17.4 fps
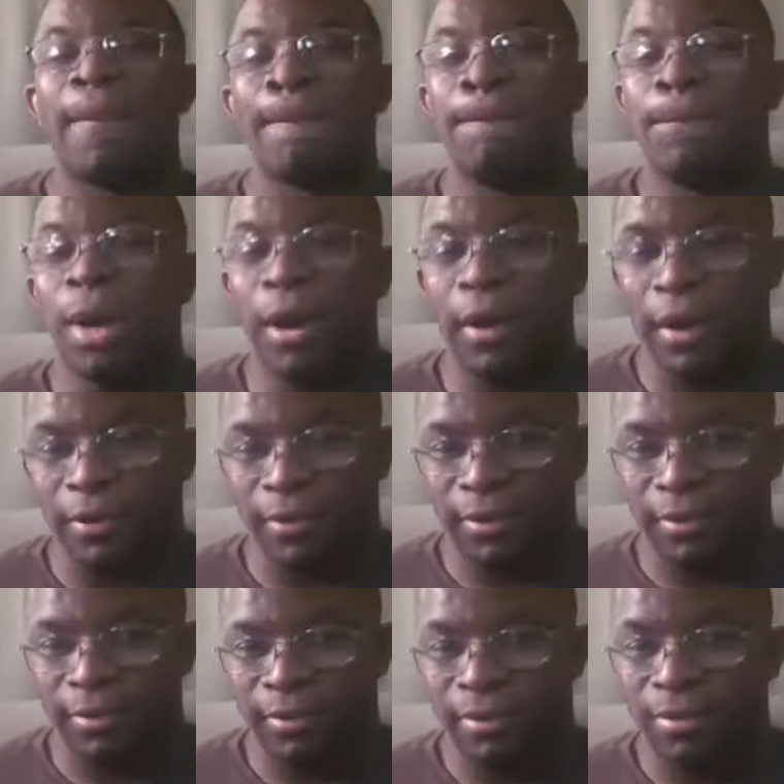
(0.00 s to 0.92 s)

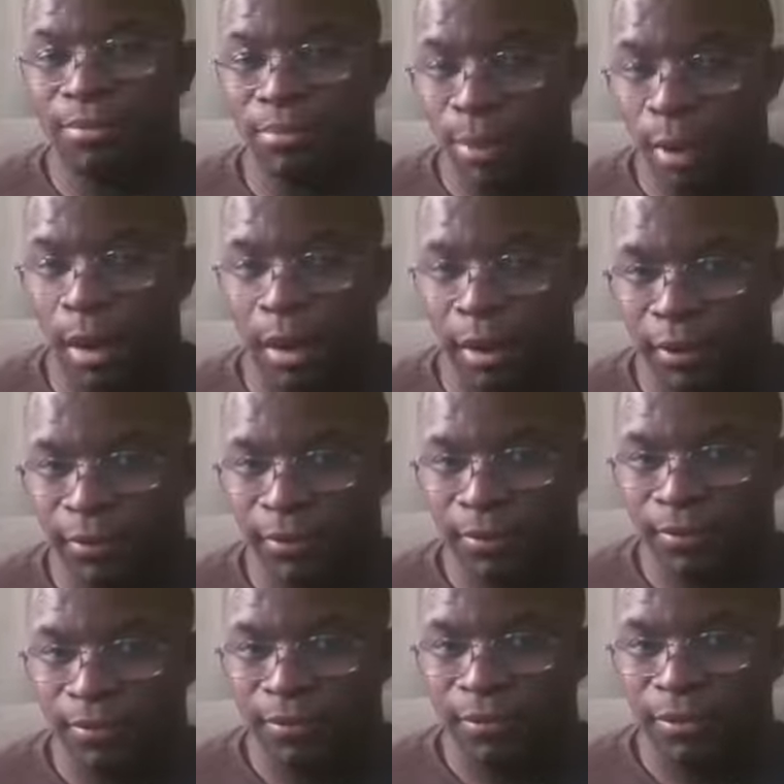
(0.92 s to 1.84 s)
But, but,
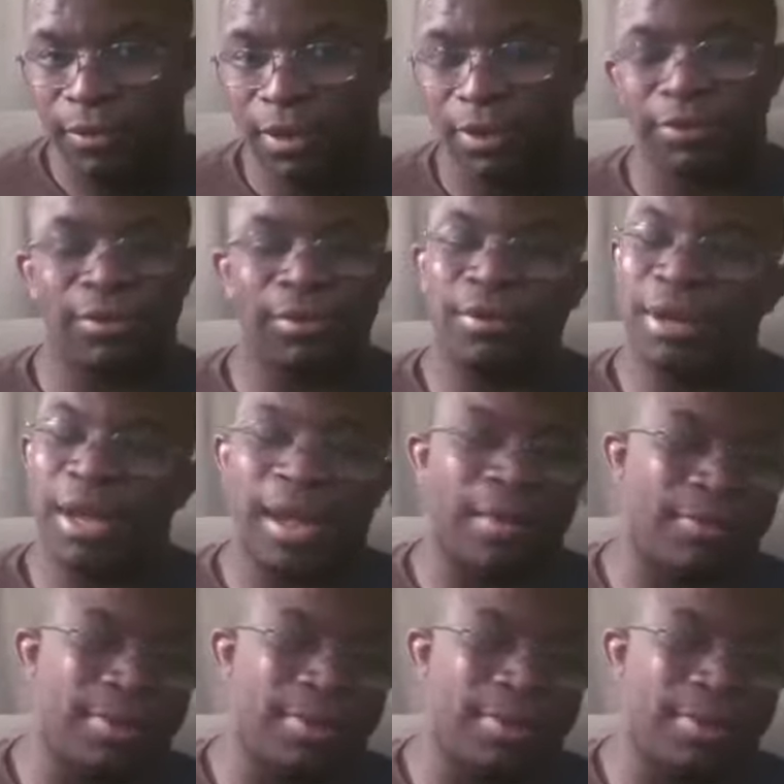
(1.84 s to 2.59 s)
because yeah,